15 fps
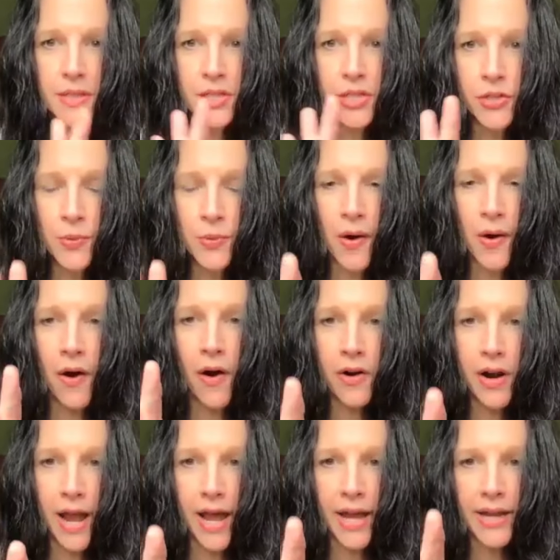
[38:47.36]
You
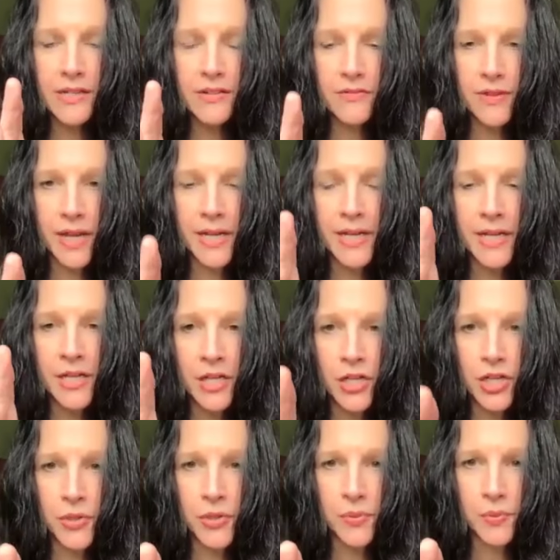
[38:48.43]
are activating
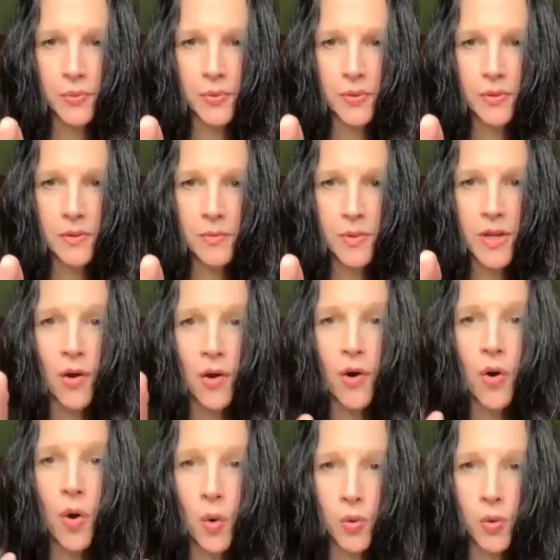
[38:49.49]
you. We are
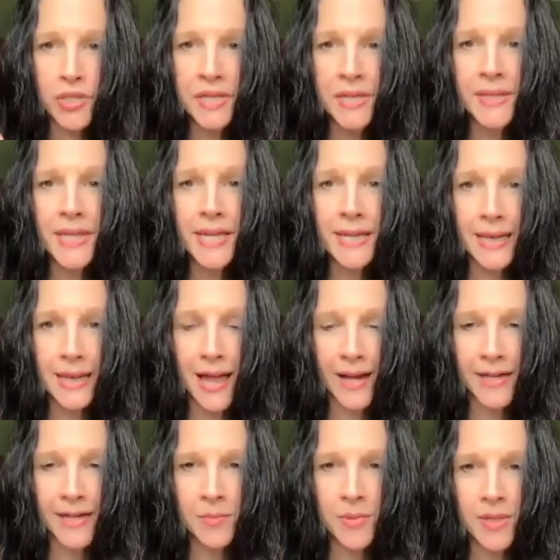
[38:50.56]
holding the
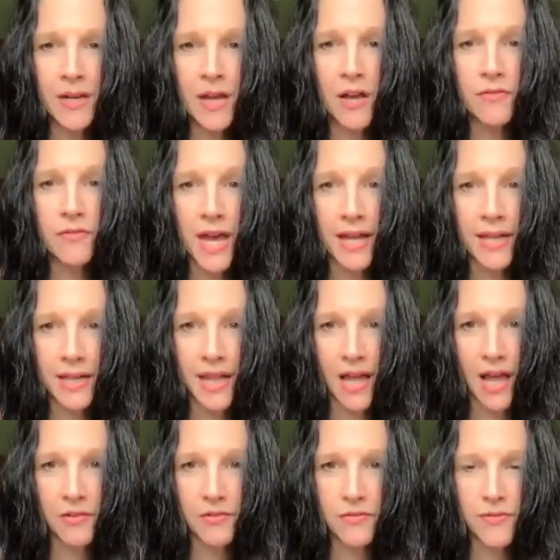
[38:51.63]
alignment of that
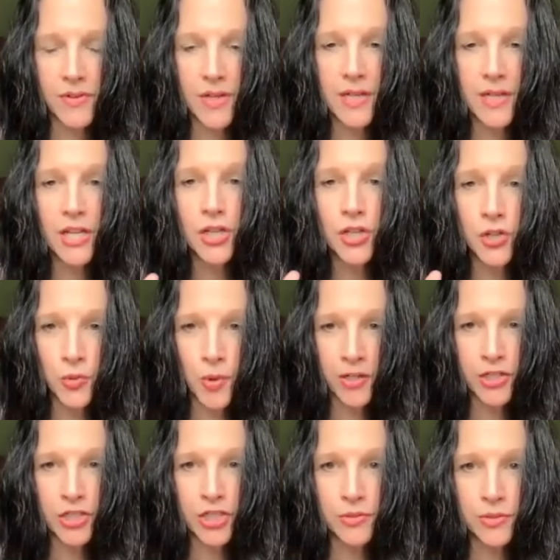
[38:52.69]
love. You are
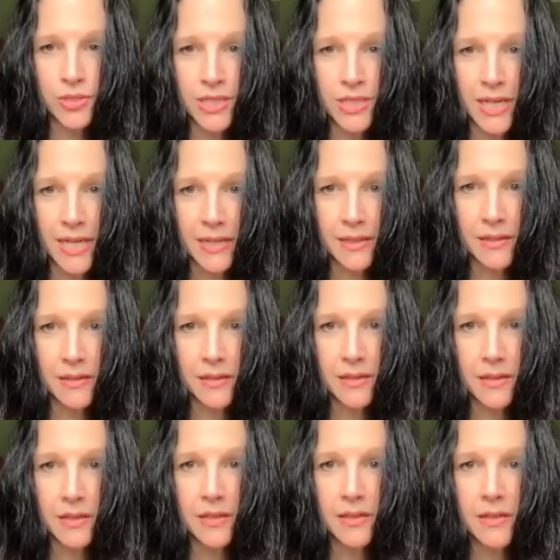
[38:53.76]
choosing it.
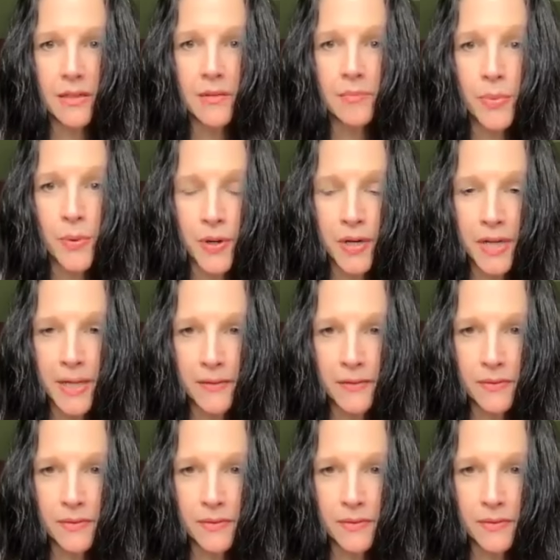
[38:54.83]
Breathe.